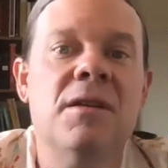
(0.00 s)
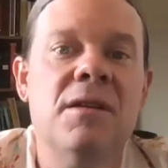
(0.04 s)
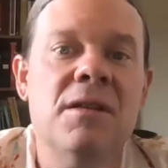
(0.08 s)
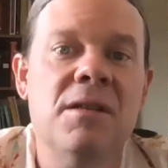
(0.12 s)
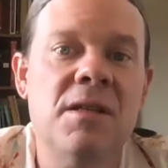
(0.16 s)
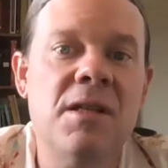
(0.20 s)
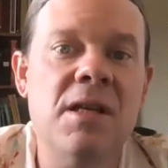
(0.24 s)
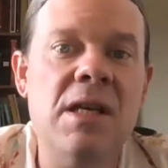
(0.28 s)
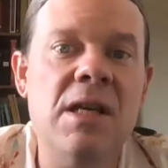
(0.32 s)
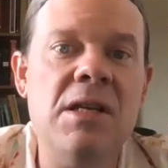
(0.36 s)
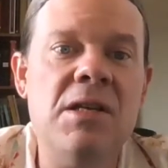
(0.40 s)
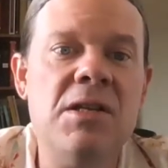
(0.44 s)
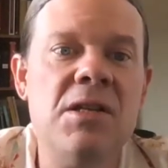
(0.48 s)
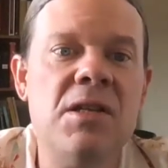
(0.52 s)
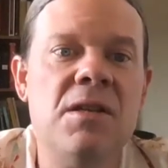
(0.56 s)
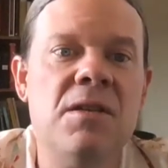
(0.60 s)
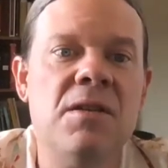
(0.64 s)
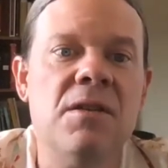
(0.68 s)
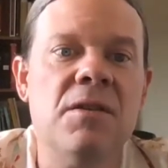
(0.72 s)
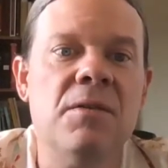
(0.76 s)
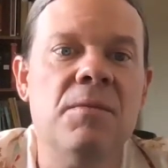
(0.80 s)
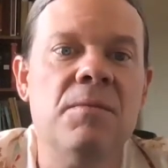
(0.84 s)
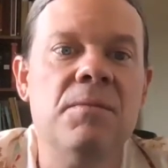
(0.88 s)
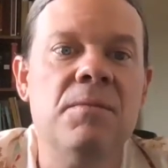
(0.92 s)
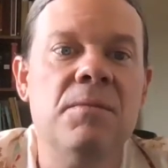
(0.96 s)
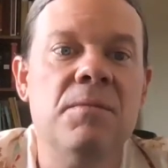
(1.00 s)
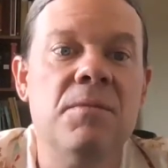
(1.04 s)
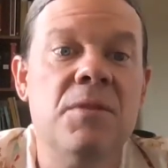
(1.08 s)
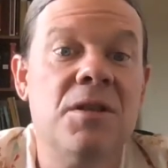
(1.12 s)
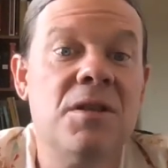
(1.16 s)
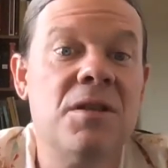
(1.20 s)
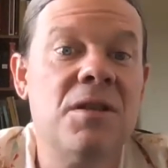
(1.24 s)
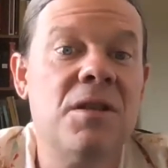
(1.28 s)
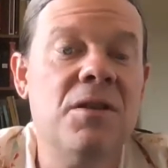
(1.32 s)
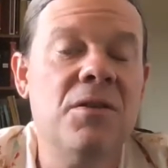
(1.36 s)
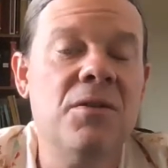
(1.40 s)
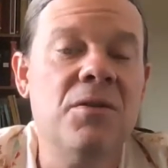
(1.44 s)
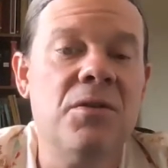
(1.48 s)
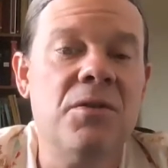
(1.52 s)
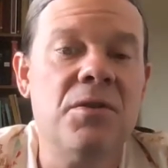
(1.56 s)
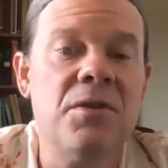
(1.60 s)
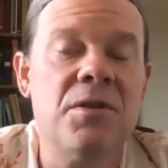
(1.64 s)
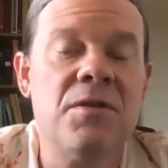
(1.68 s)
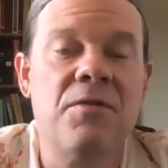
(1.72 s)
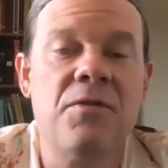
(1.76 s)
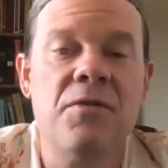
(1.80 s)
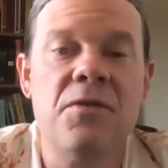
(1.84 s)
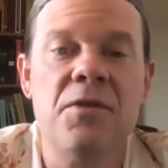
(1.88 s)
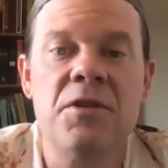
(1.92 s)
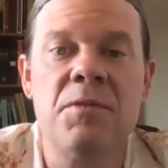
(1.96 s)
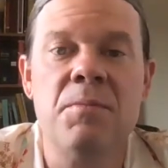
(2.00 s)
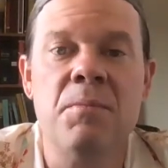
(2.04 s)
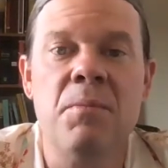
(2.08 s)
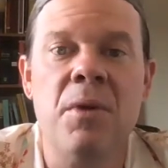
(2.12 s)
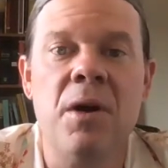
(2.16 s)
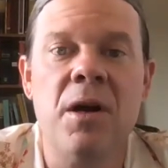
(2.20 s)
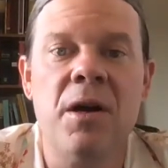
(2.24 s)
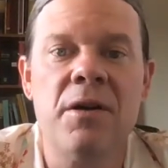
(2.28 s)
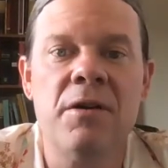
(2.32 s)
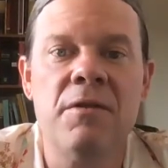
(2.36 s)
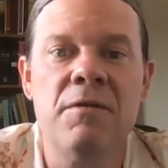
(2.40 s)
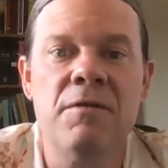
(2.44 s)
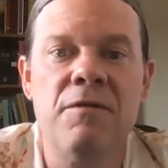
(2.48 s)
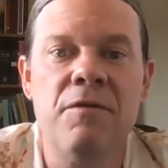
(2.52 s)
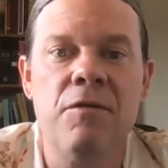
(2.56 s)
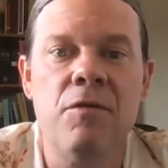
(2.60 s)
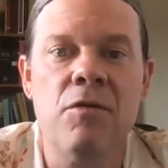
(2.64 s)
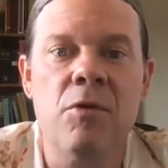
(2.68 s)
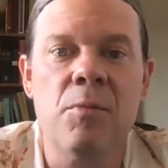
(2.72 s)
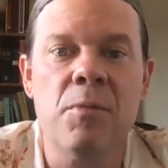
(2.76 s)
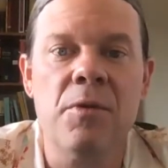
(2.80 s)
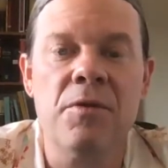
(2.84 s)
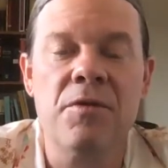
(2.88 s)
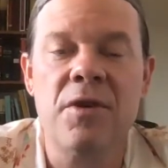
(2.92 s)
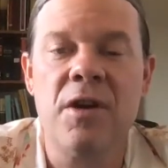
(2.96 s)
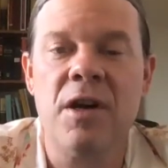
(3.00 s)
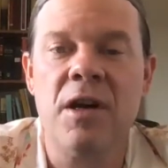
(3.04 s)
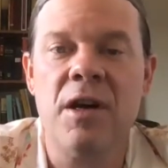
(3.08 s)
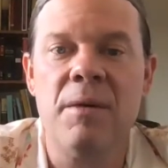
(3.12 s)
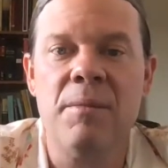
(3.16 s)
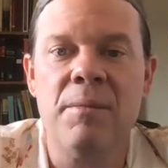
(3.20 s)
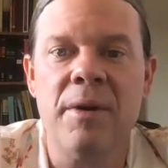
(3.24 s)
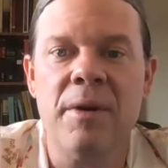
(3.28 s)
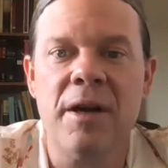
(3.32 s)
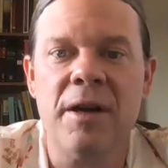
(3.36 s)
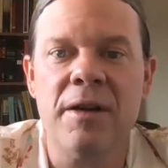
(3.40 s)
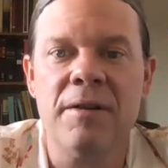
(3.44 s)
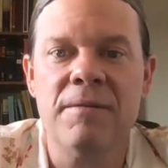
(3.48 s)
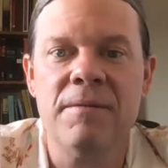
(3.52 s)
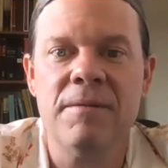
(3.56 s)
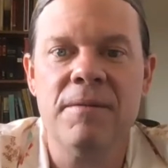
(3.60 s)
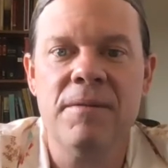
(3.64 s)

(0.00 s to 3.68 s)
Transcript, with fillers: teaching them skills for this modern form of combat.